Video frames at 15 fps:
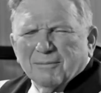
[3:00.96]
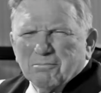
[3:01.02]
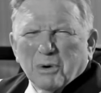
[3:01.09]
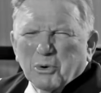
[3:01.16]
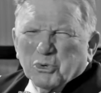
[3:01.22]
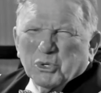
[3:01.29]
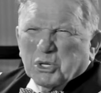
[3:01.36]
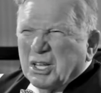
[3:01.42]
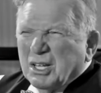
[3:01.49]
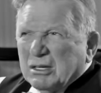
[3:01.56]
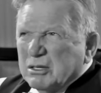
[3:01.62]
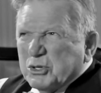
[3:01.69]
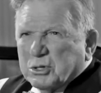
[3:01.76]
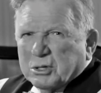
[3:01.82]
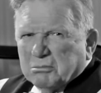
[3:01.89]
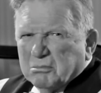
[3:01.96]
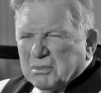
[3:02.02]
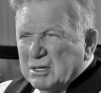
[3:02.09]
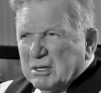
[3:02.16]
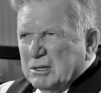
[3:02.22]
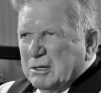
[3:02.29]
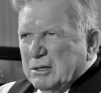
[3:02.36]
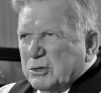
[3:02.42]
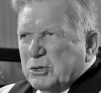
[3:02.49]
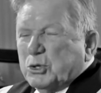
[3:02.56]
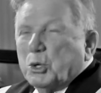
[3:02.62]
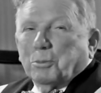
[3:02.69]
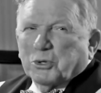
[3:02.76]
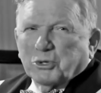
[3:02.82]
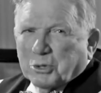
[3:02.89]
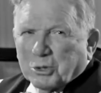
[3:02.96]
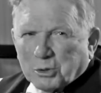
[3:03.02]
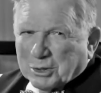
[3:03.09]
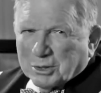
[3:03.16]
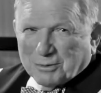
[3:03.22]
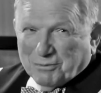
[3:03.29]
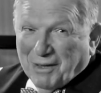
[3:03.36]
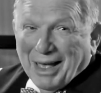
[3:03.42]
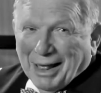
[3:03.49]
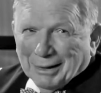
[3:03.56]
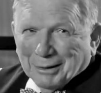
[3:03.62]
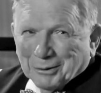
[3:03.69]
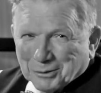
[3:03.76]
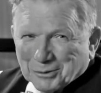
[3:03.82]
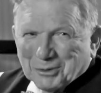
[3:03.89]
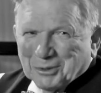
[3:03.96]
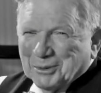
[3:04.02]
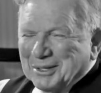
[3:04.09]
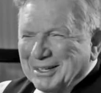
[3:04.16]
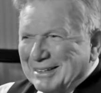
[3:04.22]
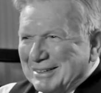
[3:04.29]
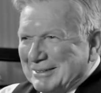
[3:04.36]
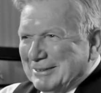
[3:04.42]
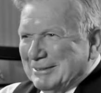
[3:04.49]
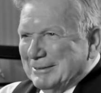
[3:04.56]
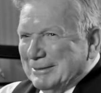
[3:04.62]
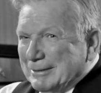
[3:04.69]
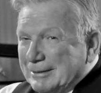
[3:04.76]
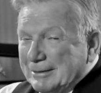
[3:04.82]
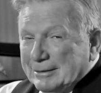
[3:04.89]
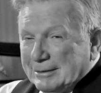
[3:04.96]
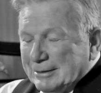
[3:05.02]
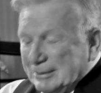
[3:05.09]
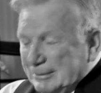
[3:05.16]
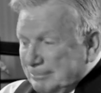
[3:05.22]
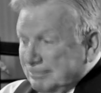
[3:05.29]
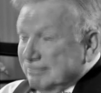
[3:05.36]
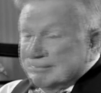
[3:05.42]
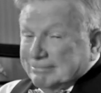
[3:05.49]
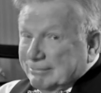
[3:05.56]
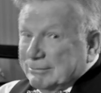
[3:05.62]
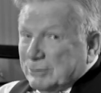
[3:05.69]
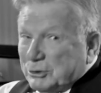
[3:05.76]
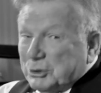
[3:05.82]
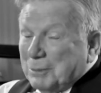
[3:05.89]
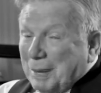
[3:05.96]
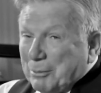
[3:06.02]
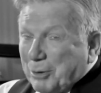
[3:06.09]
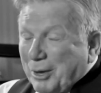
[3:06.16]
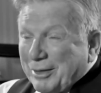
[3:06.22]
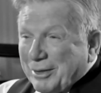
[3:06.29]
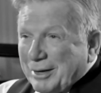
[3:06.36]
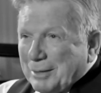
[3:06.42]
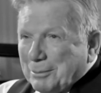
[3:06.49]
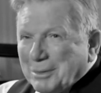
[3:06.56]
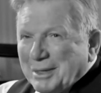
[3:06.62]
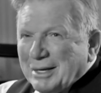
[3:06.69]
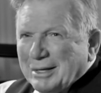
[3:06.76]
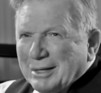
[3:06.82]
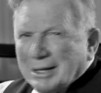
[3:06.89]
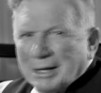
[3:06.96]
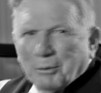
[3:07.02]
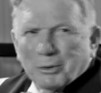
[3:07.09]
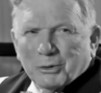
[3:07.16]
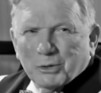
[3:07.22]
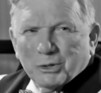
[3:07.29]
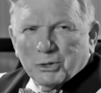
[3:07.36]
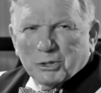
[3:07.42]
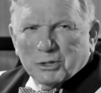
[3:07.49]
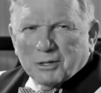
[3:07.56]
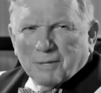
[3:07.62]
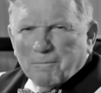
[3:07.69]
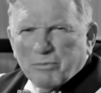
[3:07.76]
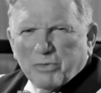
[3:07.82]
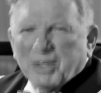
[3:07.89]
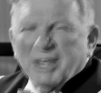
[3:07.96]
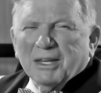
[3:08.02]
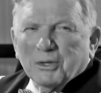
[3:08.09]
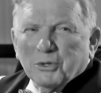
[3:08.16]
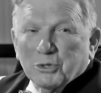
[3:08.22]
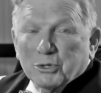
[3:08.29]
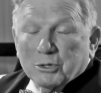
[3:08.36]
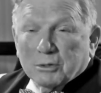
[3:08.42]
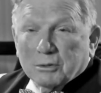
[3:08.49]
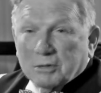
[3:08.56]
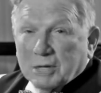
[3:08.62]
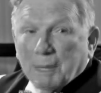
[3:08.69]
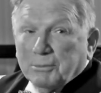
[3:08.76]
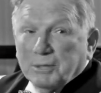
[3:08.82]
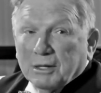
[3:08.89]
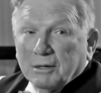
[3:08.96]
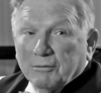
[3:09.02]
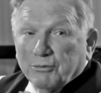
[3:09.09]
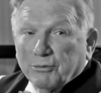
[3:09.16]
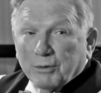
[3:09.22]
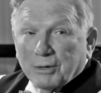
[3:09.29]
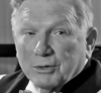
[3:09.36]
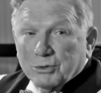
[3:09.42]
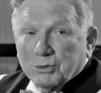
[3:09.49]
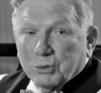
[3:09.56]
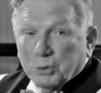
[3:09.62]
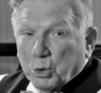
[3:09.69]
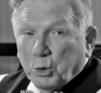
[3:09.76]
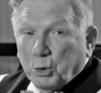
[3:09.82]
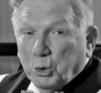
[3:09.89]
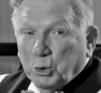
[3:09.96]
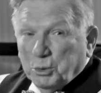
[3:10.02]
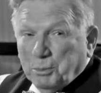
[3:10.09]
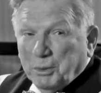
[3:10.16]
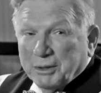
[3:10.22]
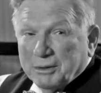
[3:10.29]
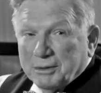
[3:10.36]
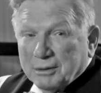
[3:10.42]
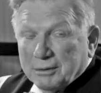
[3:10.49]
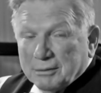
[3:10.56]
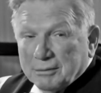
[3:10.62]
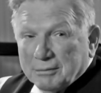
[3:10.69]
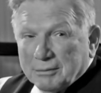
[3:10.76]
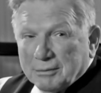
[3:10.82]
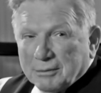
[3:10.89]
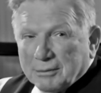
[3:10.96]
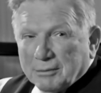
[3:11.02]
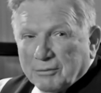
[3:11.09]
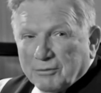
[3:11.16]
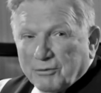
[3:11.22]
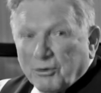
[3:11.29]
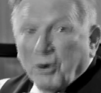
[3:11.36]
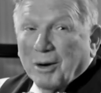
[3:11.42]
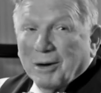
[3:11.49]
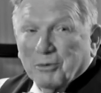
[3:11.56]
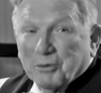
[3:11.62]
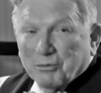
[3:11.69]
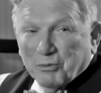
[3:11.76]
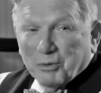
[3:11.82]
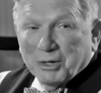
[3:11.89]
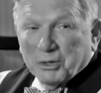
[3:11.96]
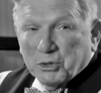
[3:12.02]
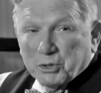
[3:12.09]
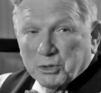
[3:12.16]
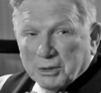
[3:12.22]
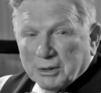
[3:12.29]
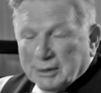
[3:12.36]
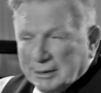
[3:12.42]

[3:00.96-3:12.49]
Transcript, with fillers: Most held some superstitious value to her. To my brother and me, they were just things tempting for us to hold, but far out of reach,